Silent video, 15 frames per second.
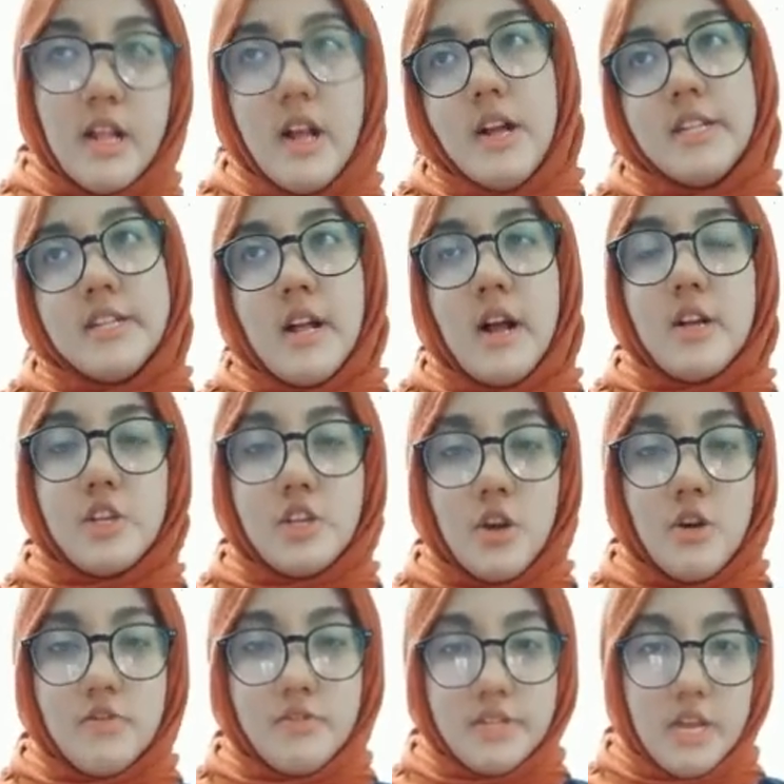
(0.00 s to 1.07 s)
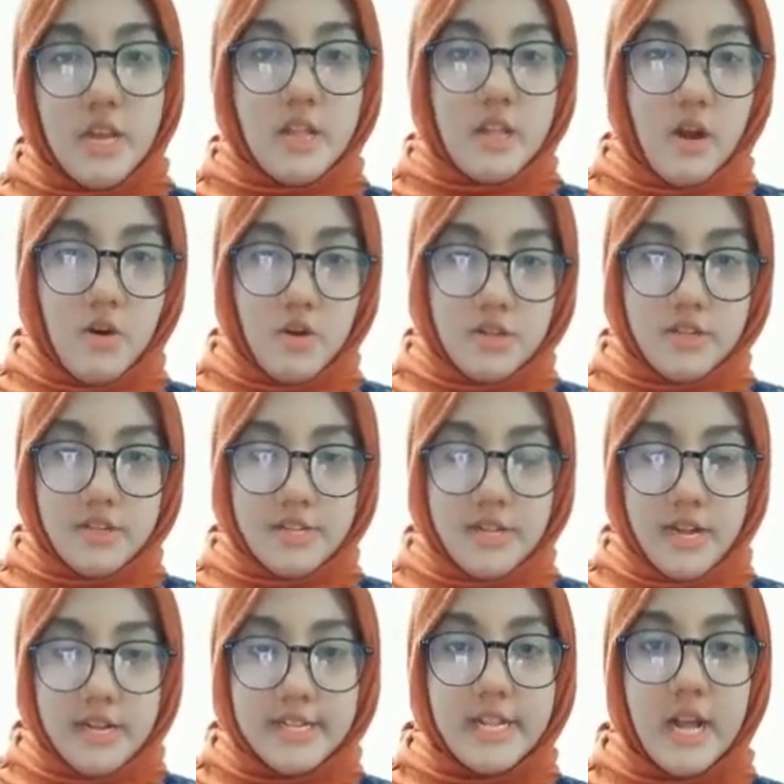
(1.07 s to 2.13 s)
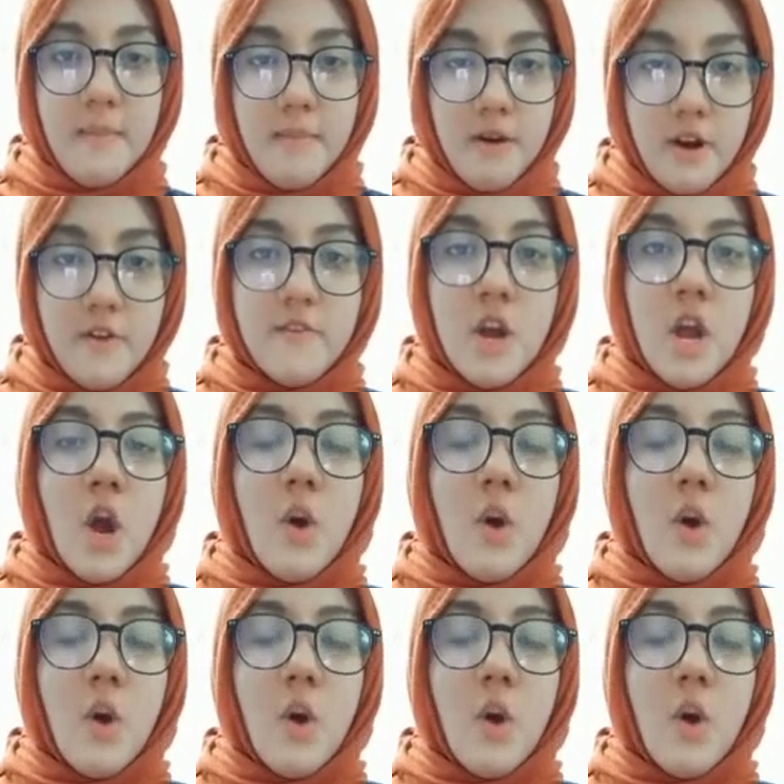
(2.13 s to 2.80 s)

as shown in all the slides above,